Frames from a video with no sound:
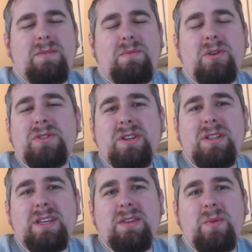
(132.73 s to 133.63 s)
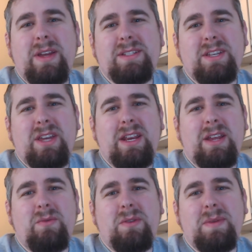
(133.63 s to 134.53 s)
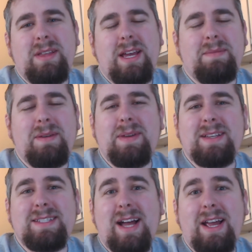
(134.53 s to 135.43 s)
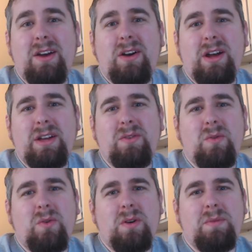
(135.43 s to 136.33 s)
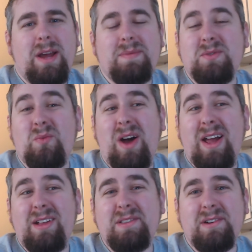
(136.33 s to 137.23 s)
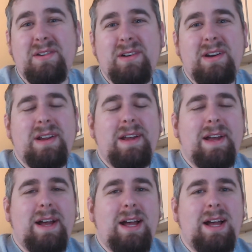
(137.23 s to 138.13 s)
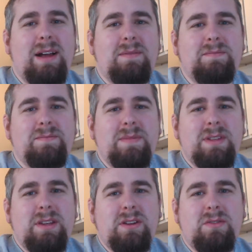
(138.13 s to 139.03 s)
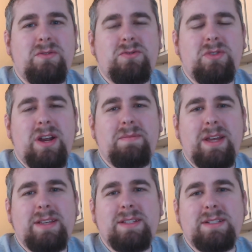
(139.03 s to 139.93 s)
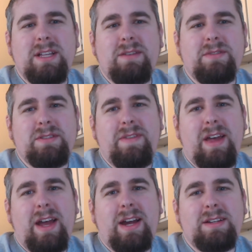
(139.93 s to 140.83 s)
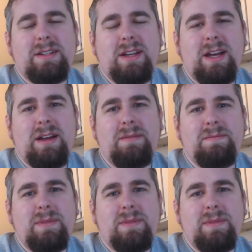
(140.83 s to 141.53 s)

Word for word: personally, the ways to get in would be like maybe a Psion or perhaps a Wilder. Um, you know, grab like six levels of that. Um,